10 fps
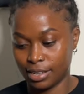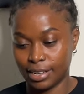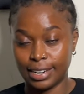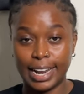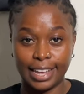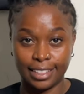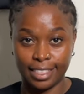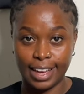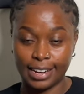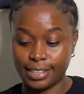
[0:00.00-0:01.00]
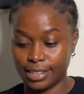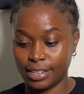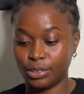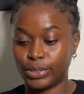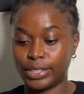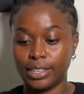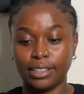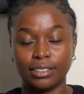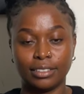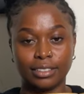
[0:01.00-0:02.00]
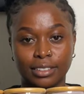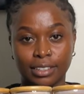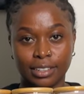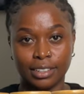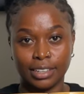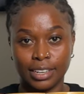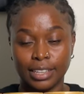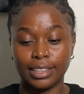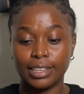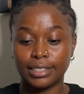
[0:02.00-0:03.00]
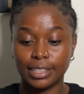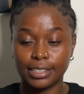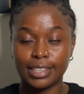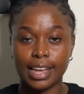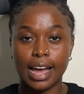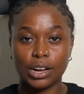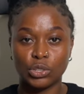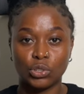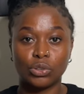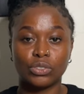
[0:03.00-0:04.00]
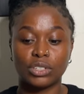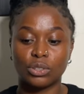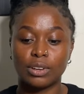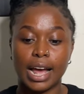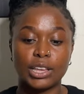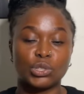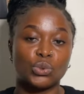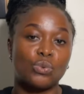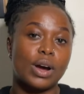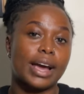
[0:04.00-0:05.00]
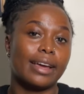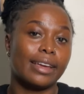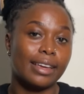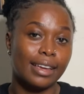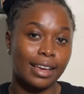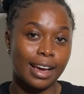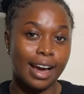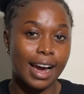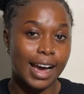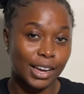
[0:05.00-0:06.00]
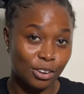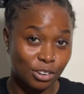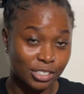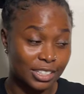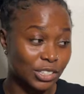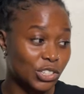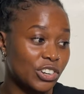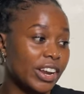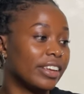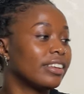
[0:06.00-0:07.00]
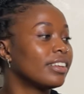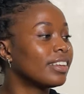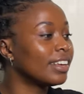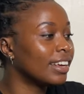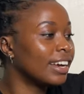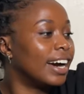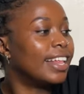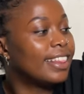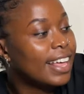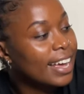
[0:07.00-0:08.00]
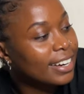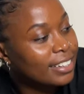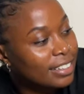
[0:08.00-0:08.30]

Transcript: like that. You see, this is the actual reason as to why I got this tray. And then